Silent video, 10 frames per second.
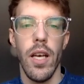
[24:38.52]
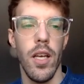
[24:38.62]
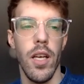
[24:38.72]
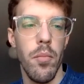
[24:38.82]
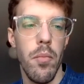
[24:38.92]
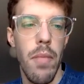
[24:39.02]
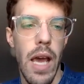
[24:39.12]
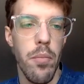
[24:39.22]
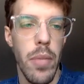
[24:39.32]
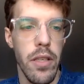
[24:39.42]
um,
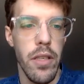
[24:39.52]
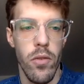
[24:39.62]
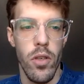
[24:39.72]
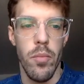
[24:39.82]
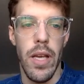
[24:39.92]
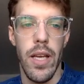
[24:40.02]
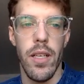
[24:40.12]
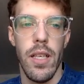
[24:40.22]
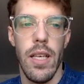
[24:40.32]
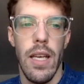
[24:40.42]
map-based
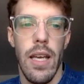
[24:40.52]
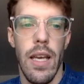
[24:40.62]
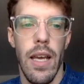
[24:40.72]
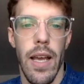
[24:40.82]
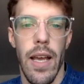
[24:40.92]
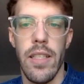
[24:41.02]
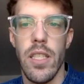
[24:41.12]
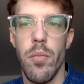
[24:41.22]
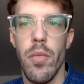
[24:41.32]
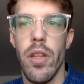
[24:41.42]
format and
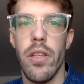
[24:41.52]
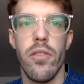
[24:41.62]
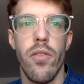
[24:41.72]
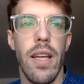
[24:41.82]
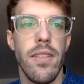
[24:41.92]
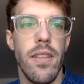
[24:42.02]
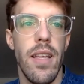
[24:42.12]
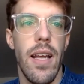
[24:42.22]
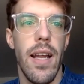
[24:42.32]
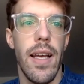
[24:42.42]
some of the strengths that
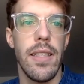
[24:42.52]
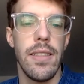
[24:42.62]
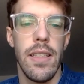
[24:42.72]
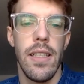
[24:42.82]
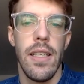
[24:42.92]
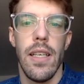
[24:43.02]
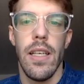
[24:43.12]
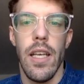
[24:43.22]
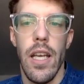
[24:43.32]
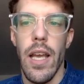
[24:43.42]
that has
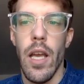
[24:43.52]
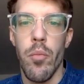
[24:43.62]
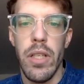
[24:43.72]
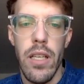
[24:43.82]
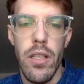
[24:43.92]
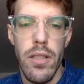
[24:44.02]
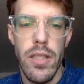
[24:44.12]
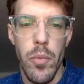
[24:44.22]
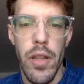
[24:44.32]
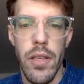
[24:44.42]
and potentially
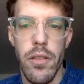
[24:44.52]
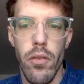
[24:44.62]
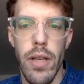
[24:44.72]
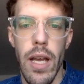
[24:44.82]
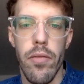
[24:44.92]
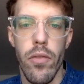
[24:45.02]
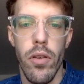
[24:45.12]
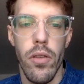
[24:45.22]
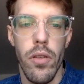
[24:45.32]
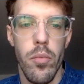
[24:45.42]
some of the things to look out
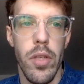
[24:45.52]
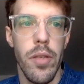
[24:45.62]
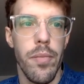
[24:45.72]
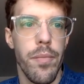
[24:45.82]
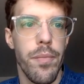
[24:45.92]
for a little bit.